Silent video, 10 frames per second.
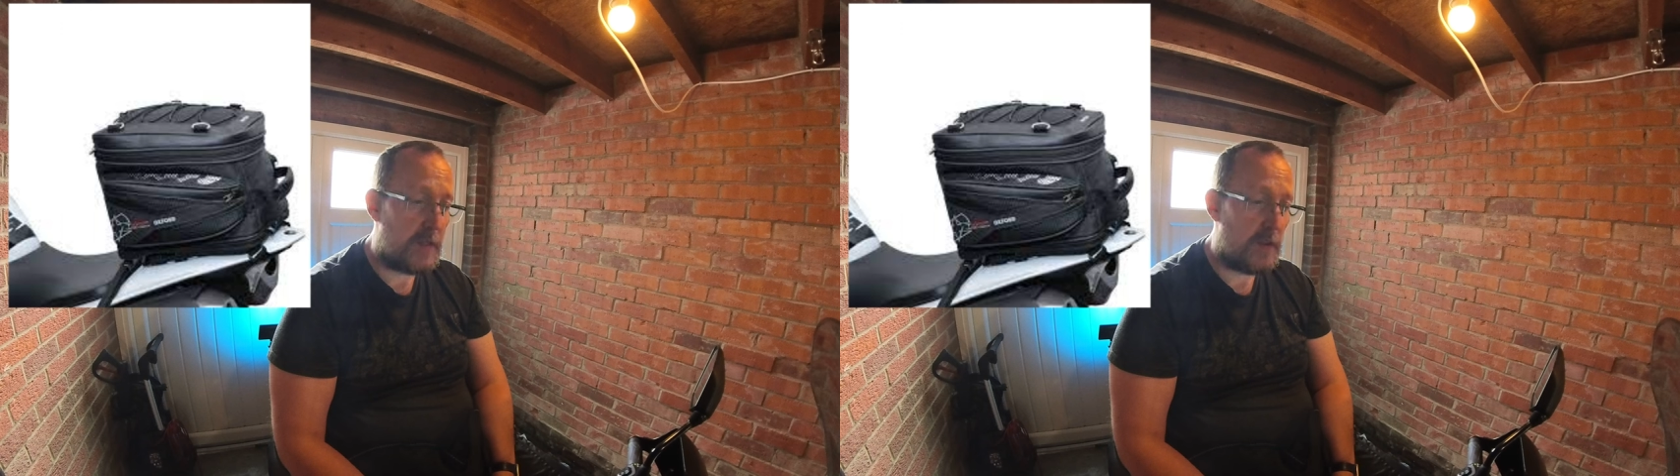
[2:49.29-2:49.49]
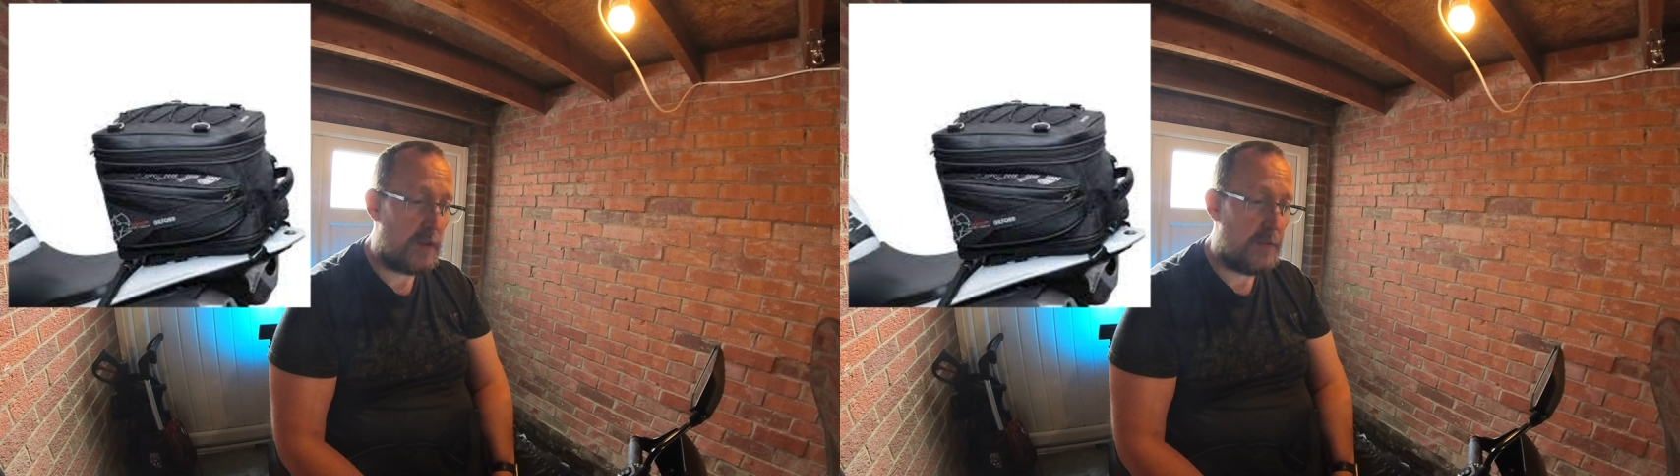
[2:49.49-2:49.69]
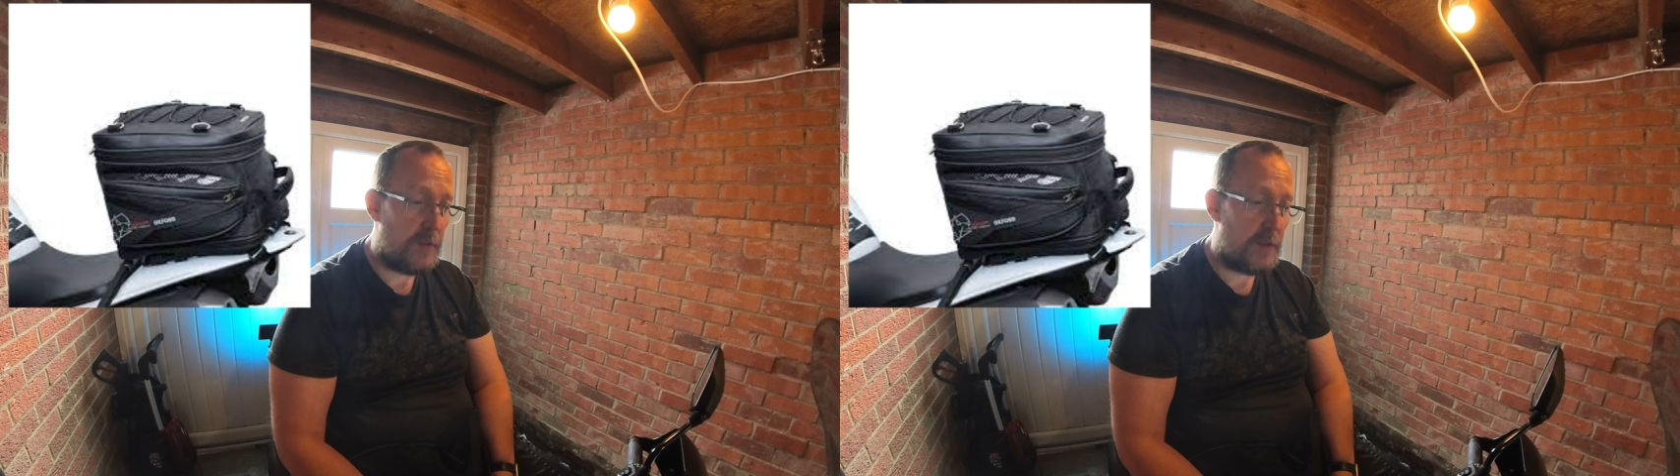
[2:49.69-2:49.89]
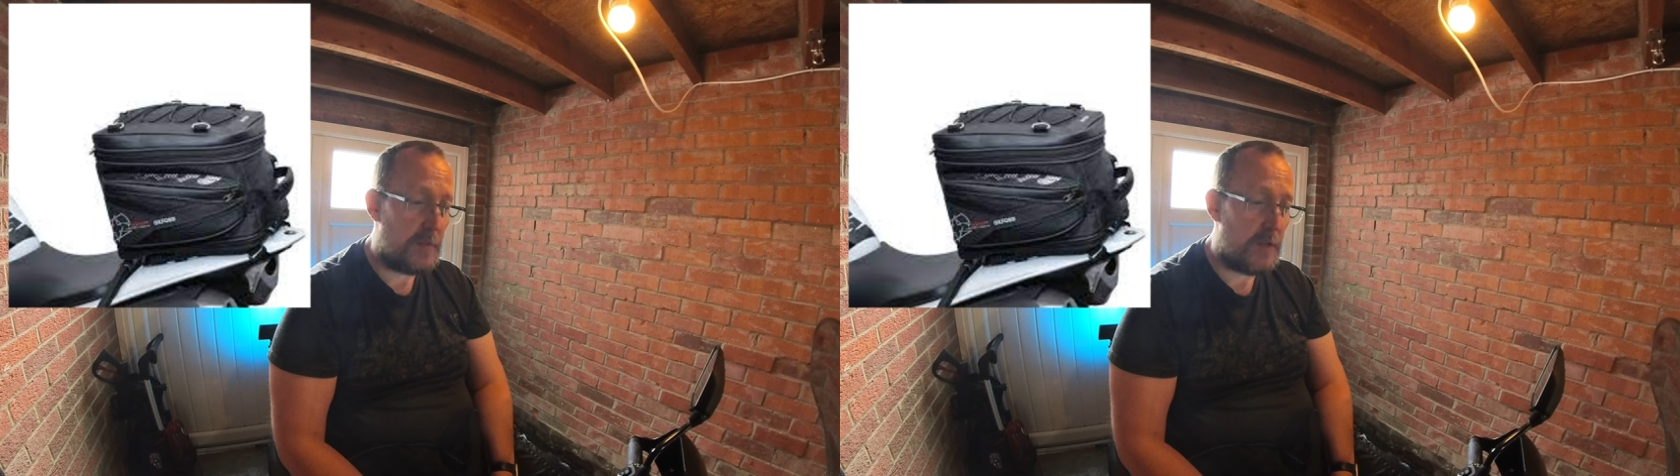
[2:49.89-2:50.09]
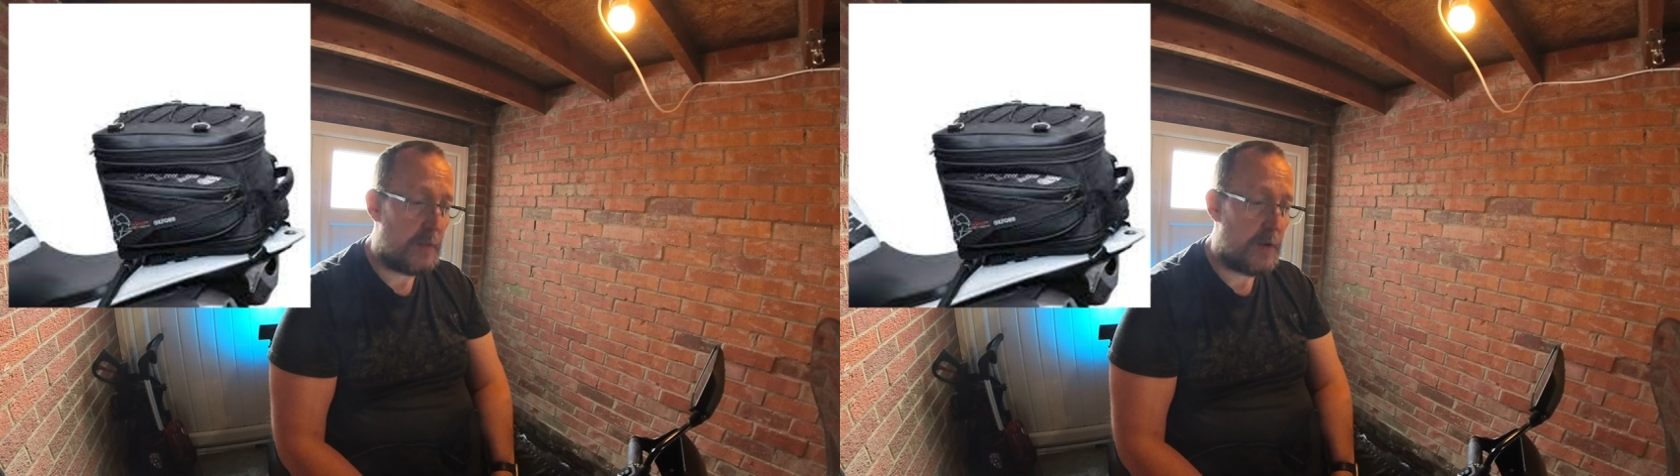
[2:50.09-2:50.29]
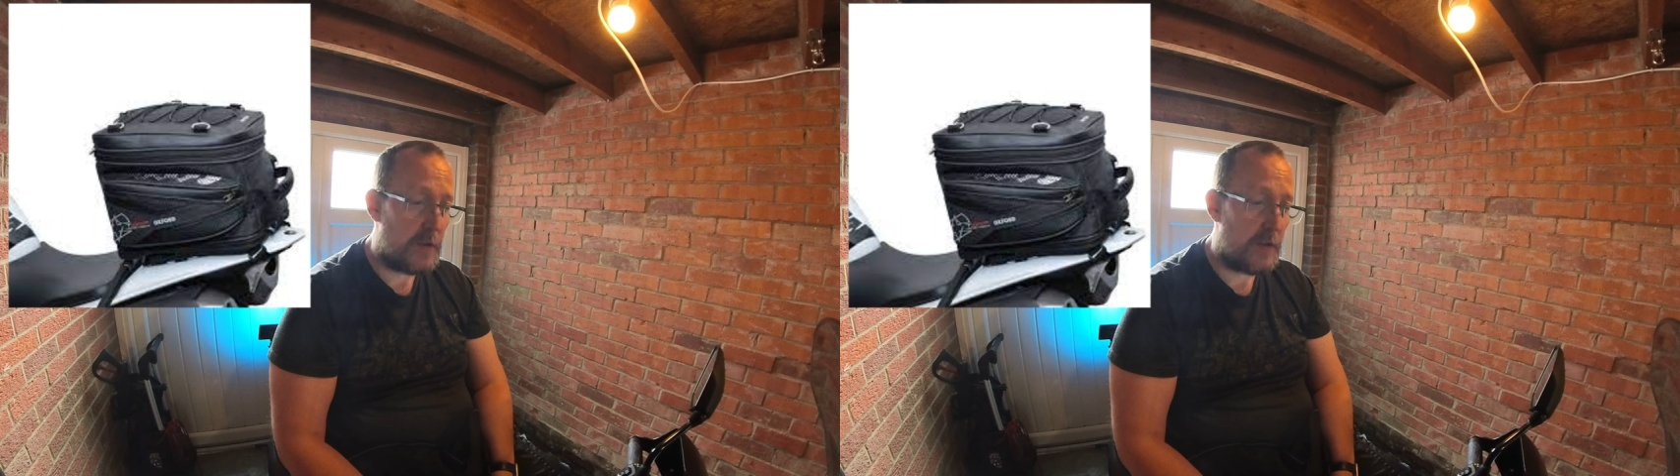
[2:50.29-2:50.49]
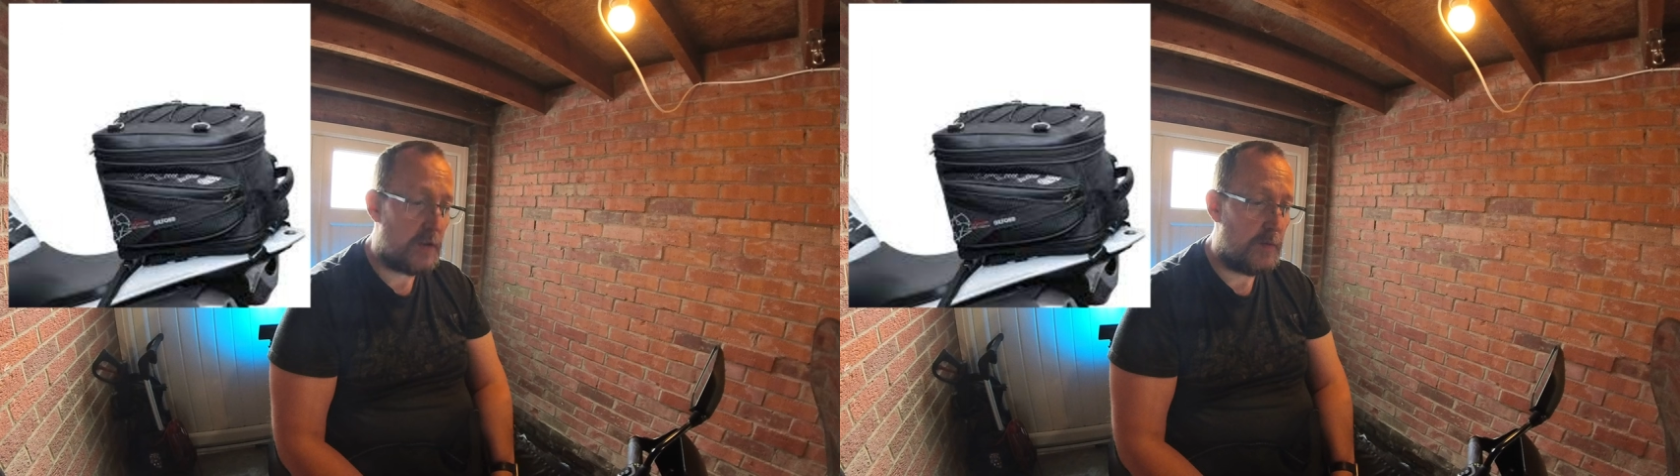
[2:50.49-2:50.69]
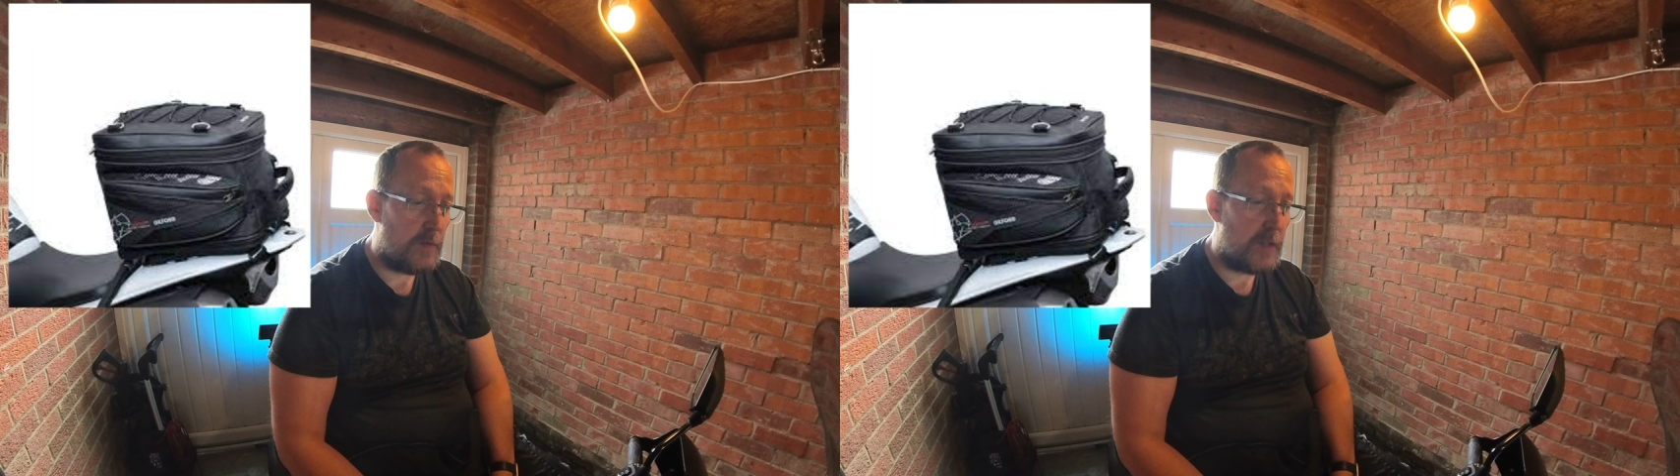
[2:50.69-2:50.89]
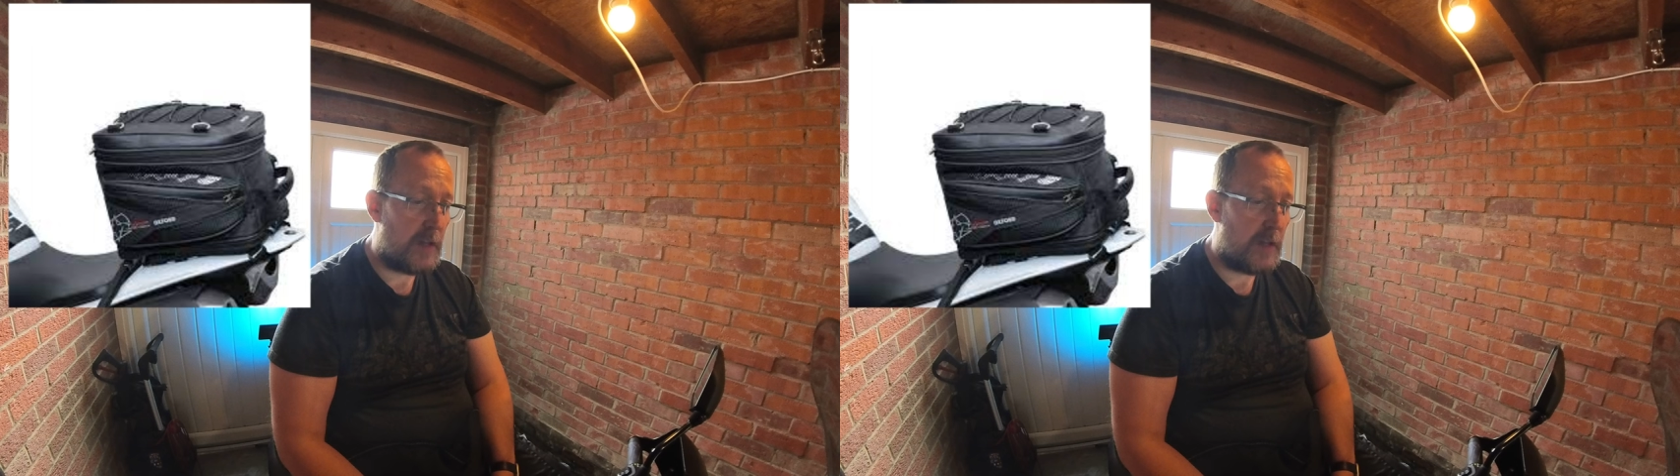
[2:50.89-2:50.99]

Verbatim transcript: securely fit them to your motorcycle